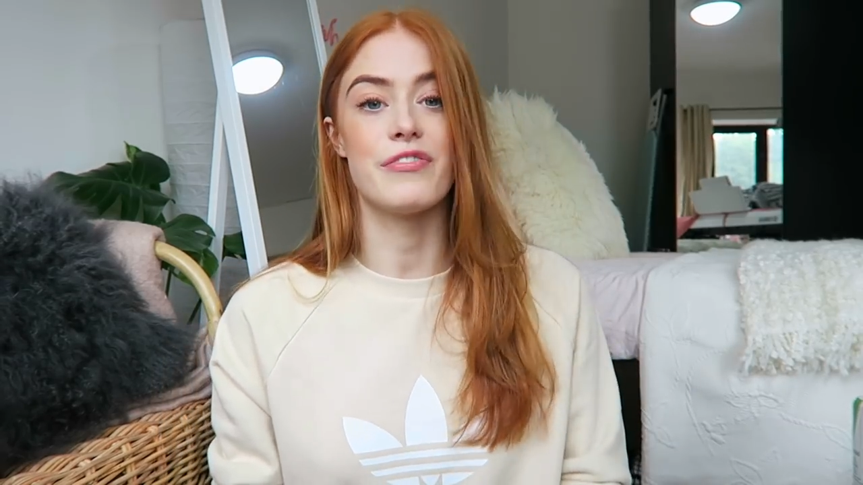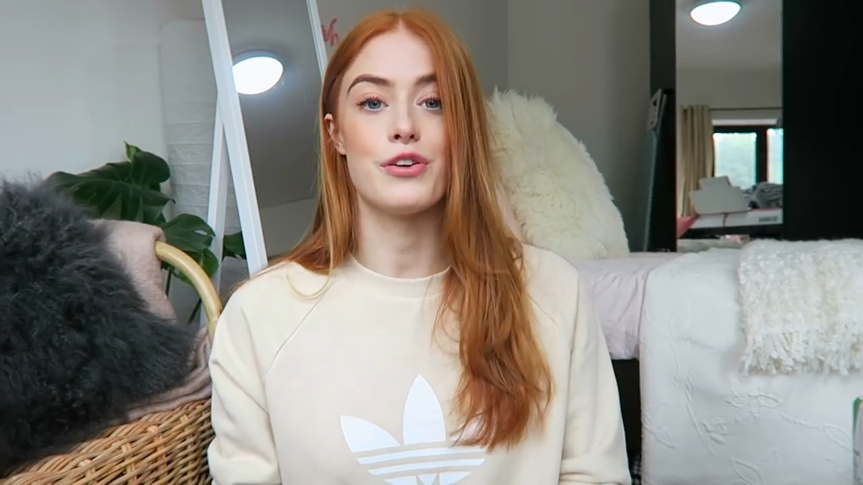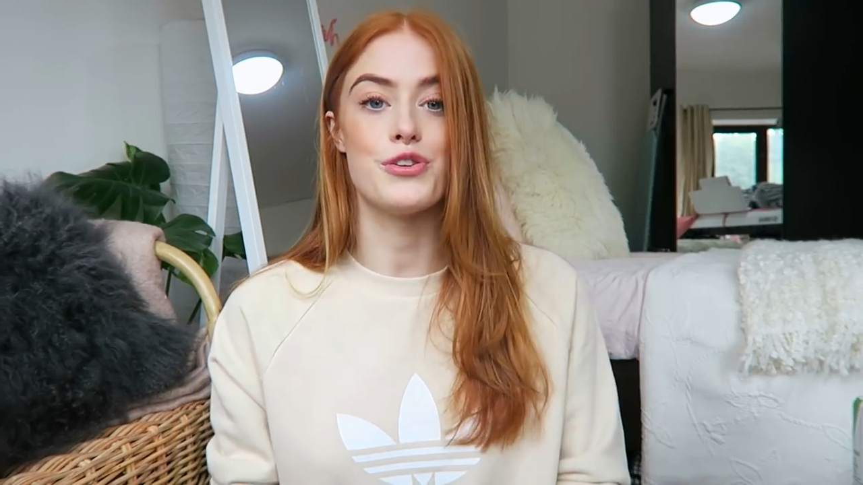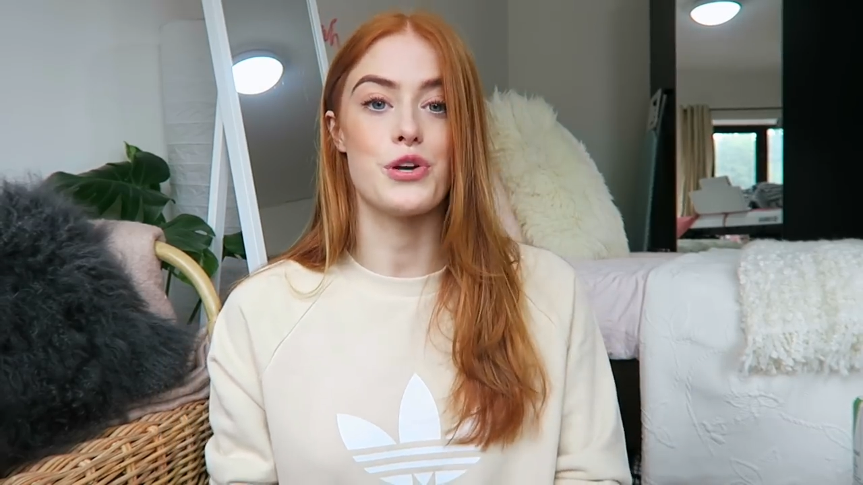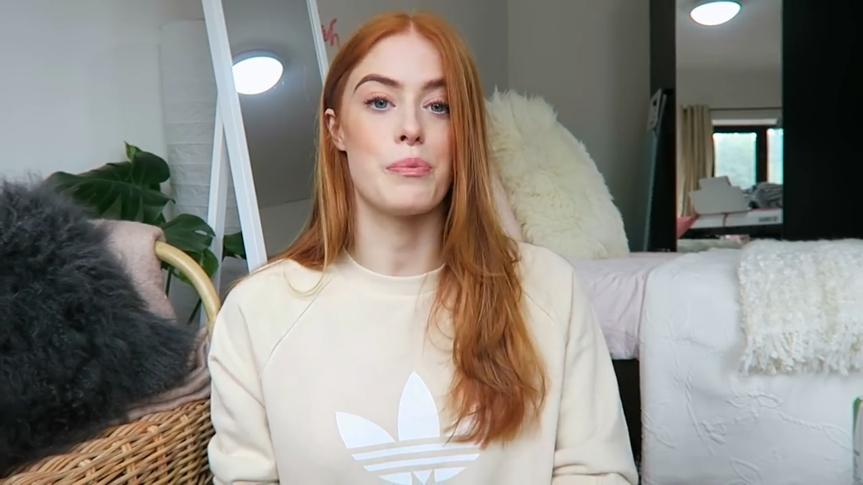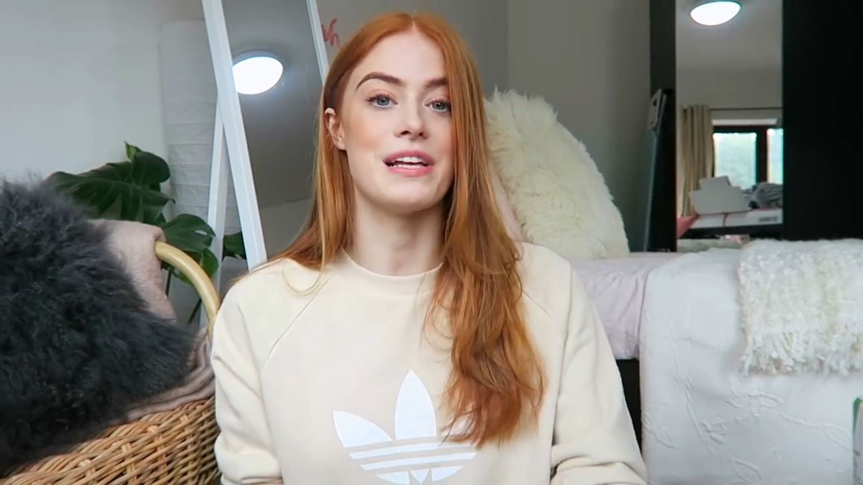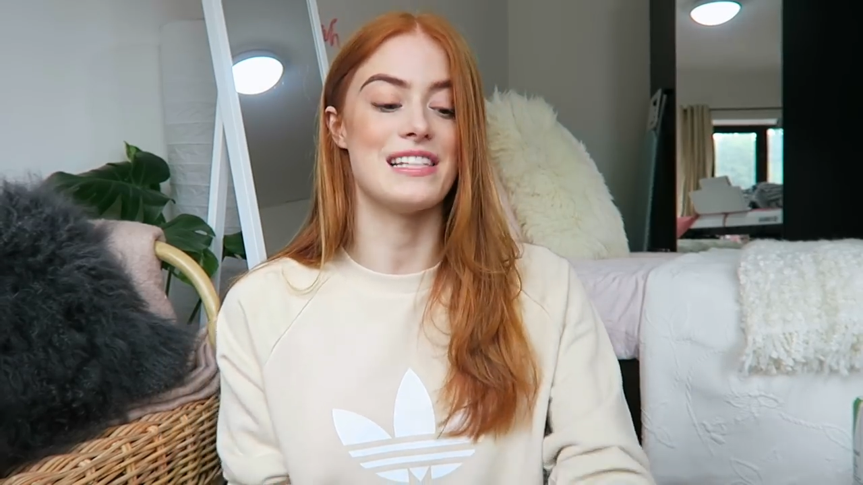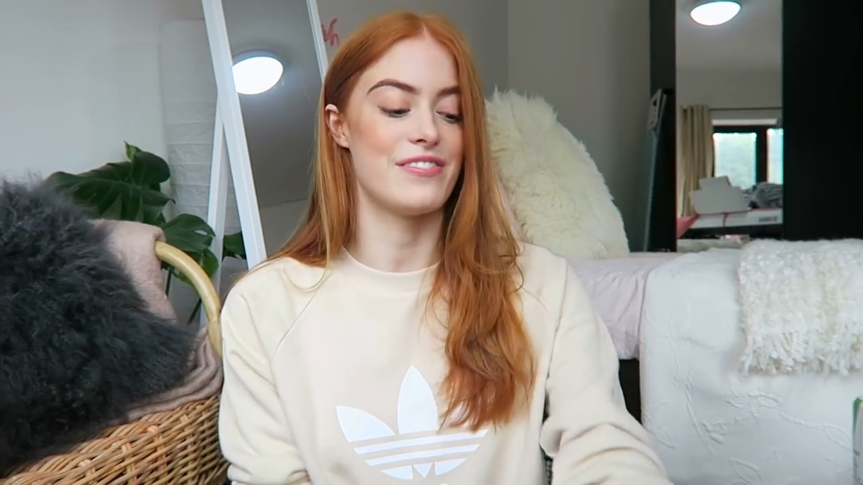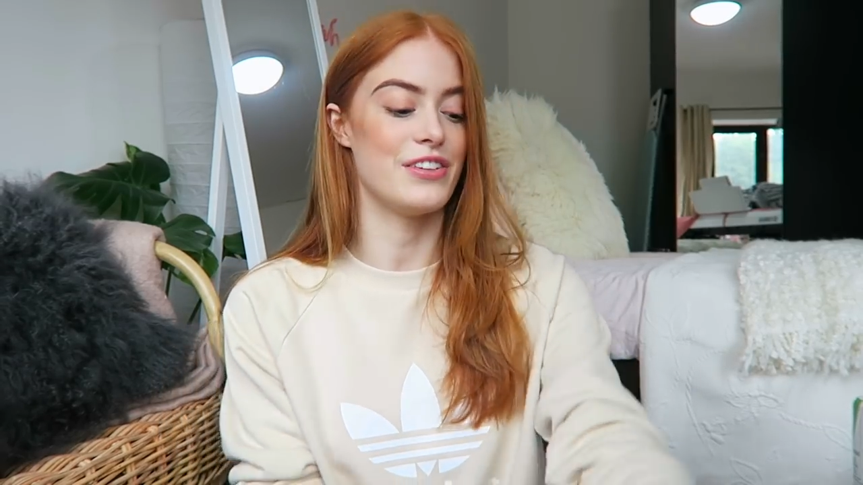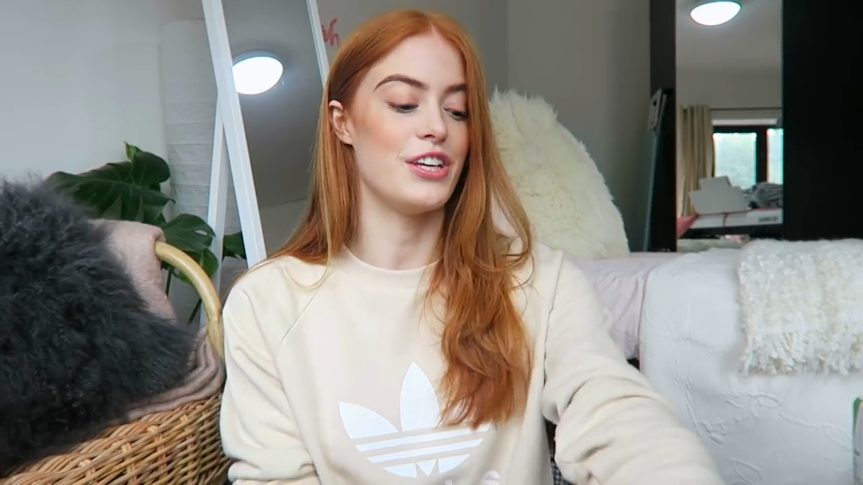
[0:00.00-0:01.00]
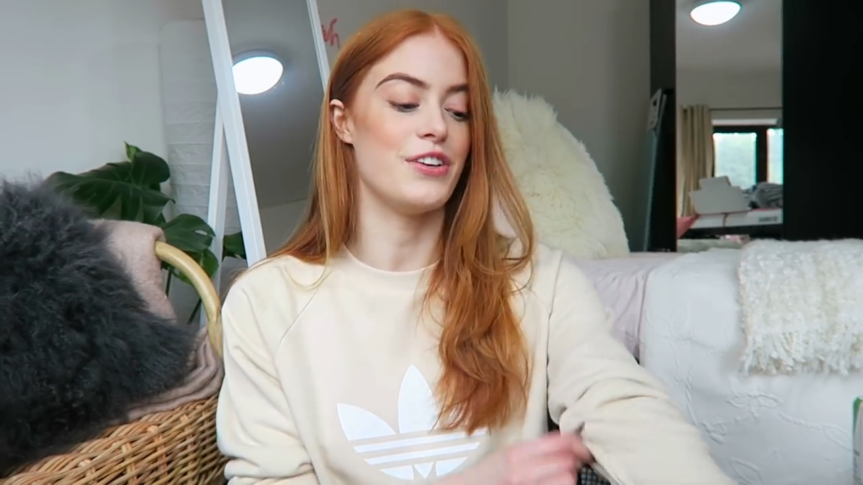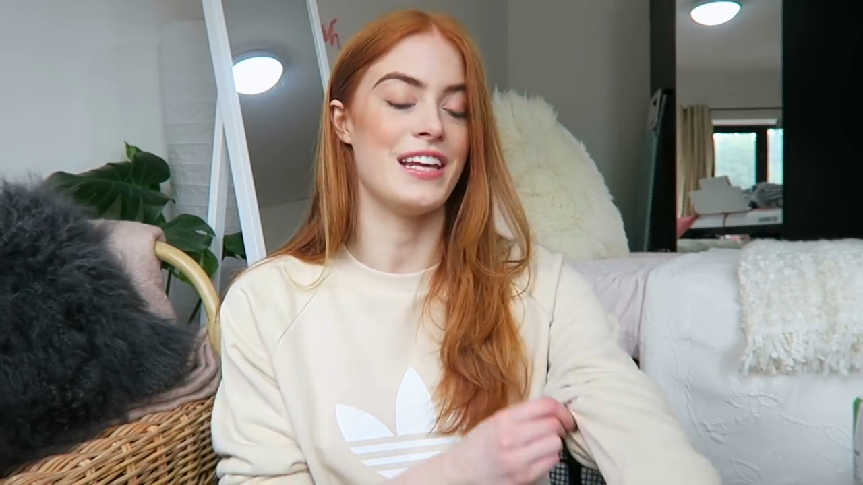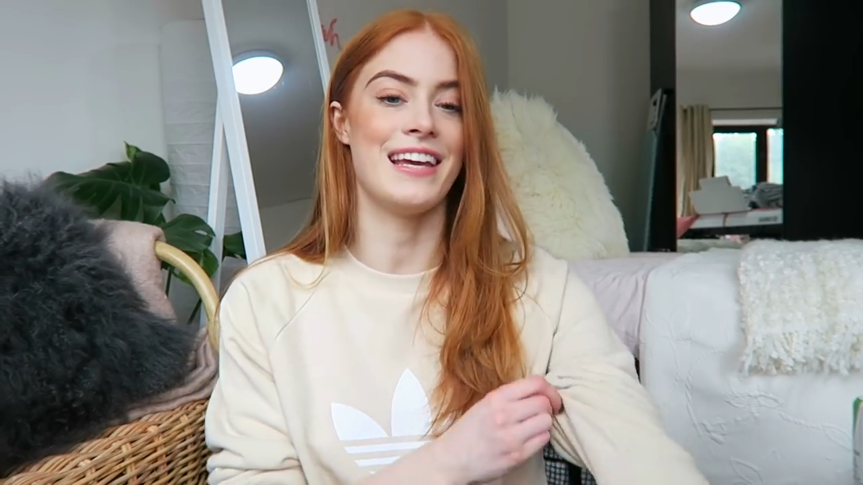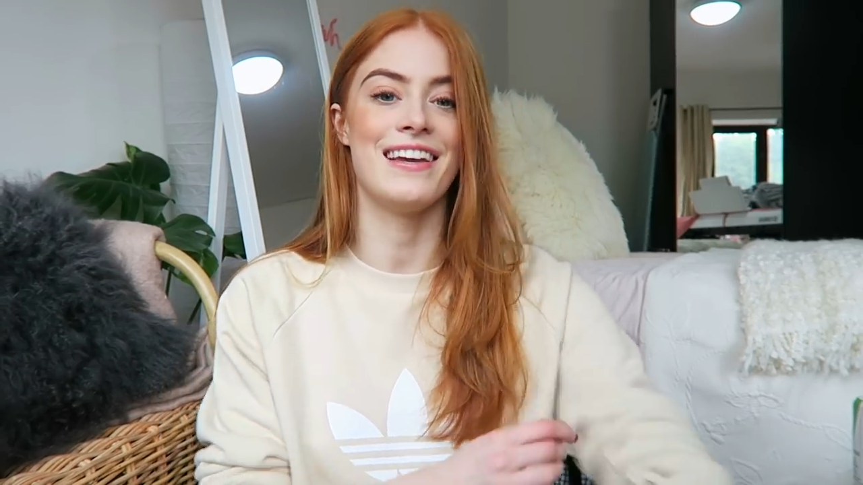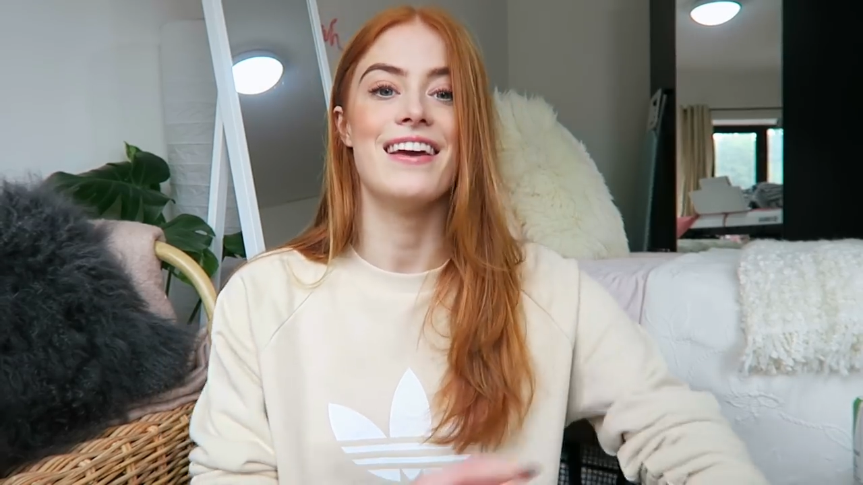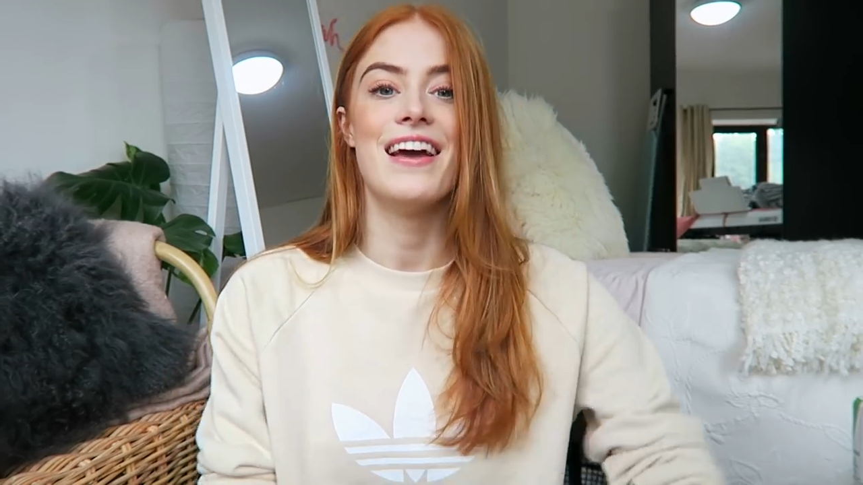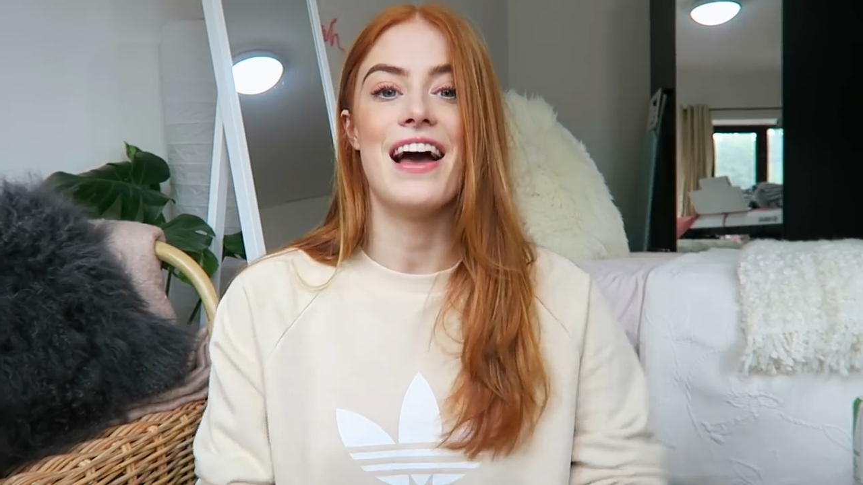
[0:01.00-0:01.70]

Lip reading: food shop is for uni.